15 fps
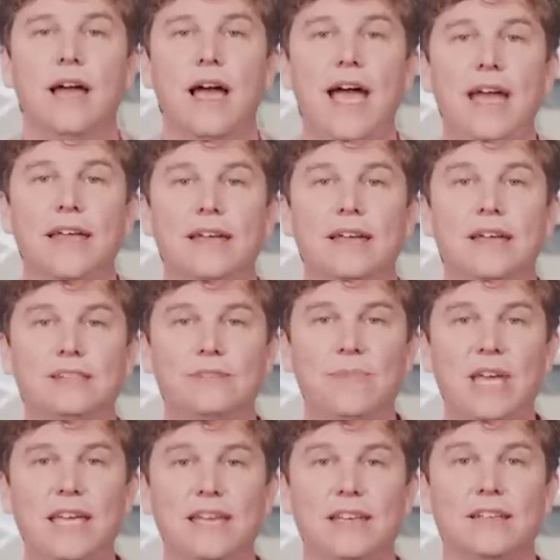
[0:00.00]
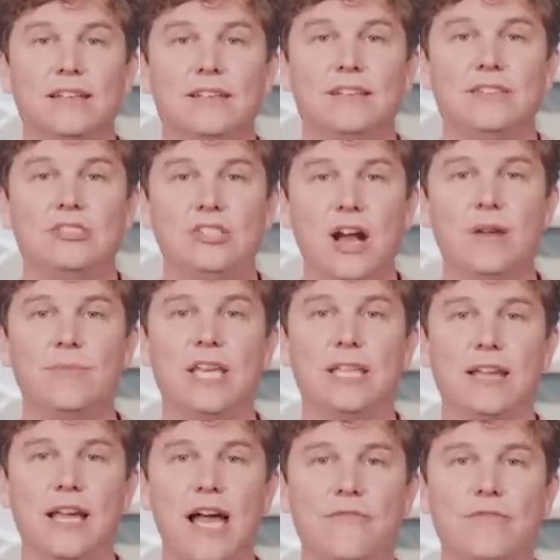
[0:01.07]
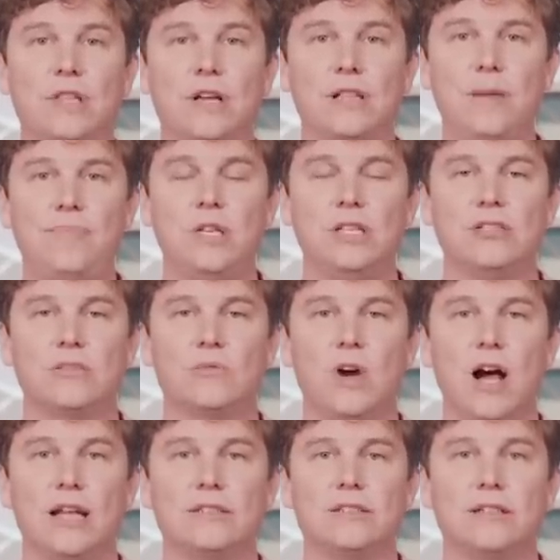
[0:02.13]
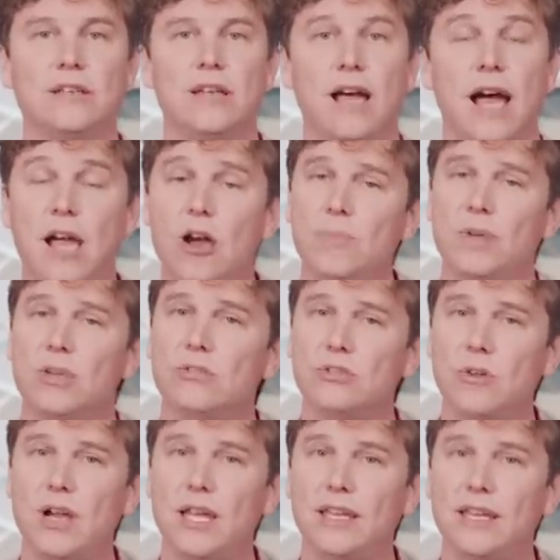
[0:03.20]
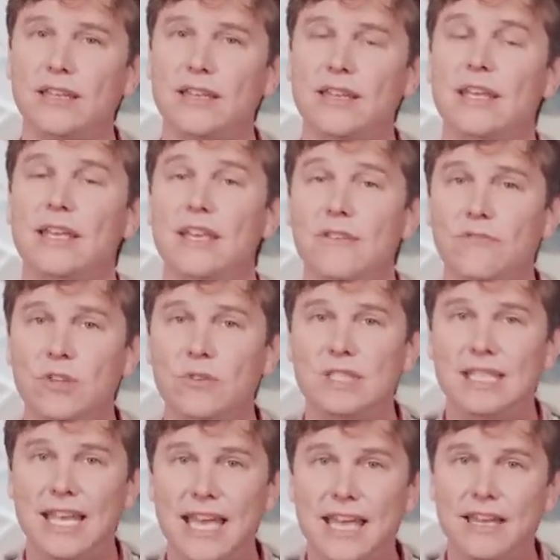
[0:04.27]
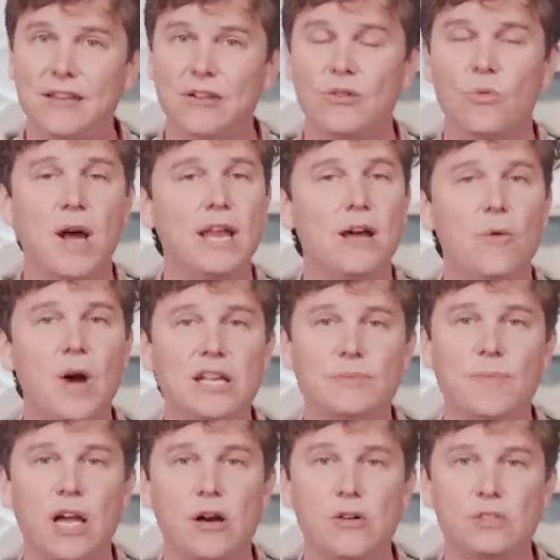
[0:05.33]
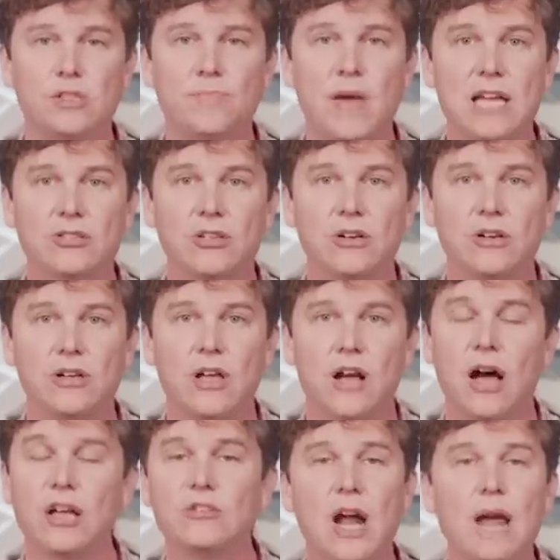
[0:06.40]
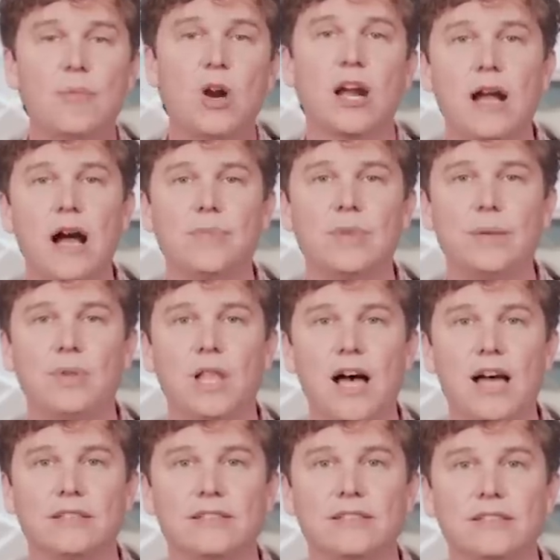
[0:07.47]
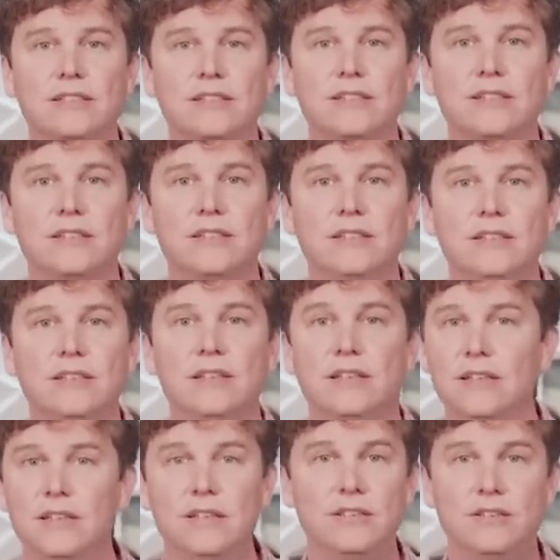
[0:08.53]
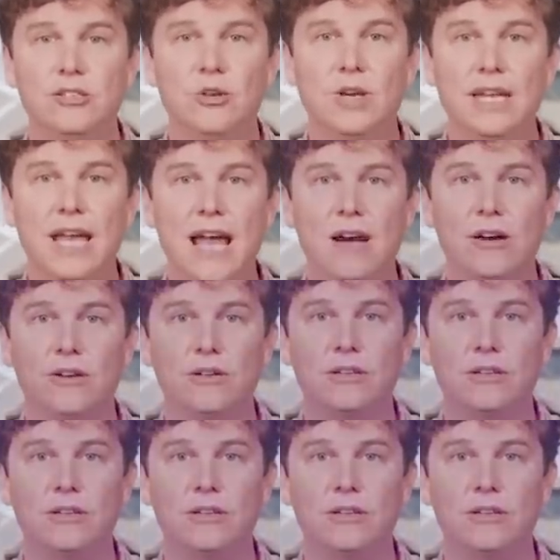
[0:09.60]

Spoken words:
Hey, it's me, Jeremy, the guy from the clip you just watched. I hope you enjoyed it. If you did, why not watch my whole special on Dry Bar Comedy Plus? Do it now.